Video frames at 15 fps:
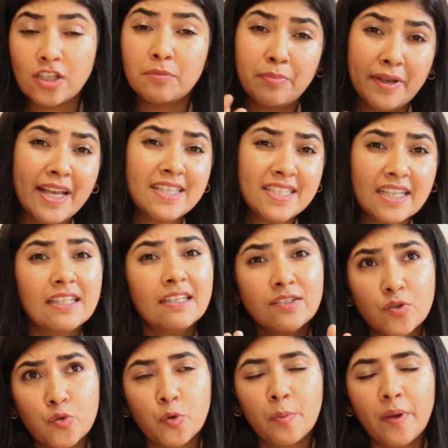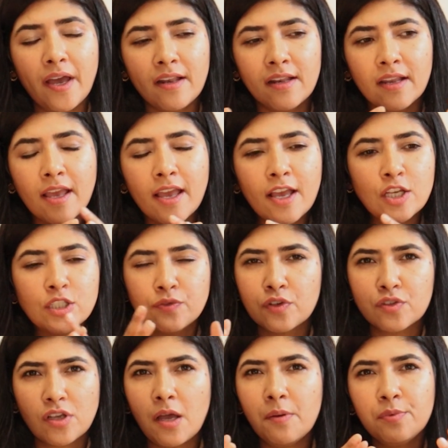and basically is a rebel. So, for
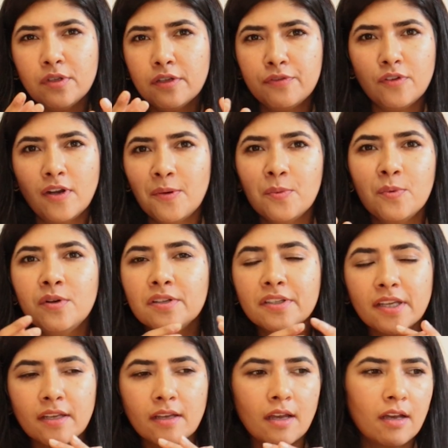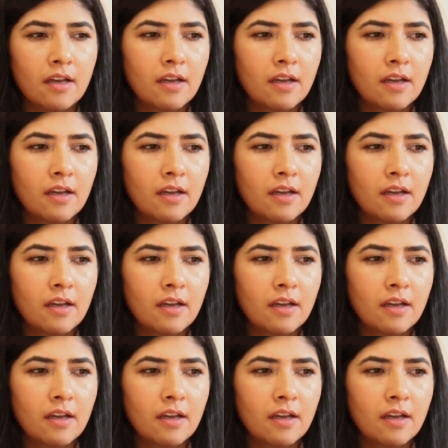example, if you are working